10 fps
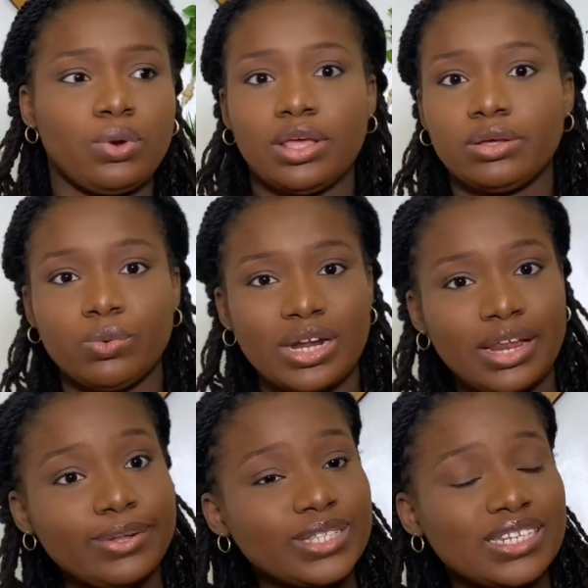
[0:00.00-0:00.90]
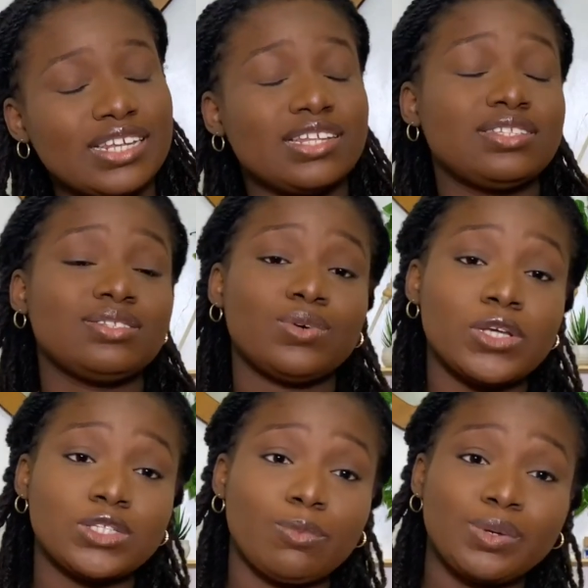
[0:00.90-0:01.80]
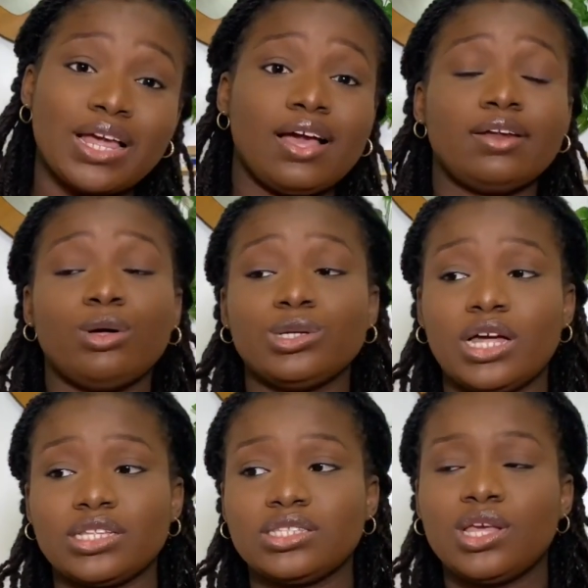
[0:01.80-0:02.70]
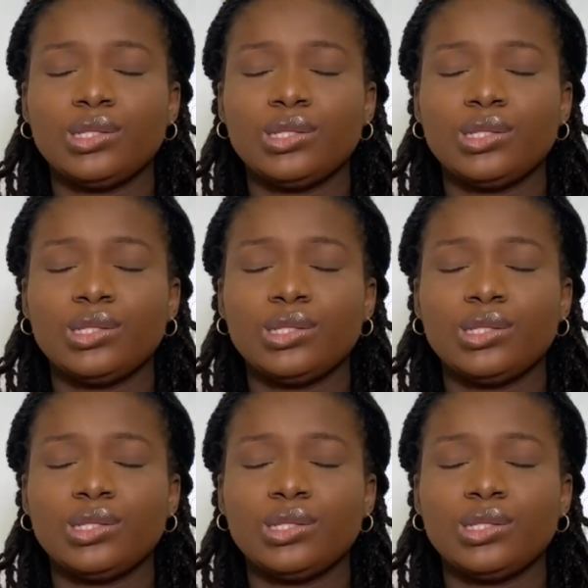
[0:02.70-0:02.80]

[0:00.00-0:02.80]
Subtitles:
when are you losing it? What's your plan? All that.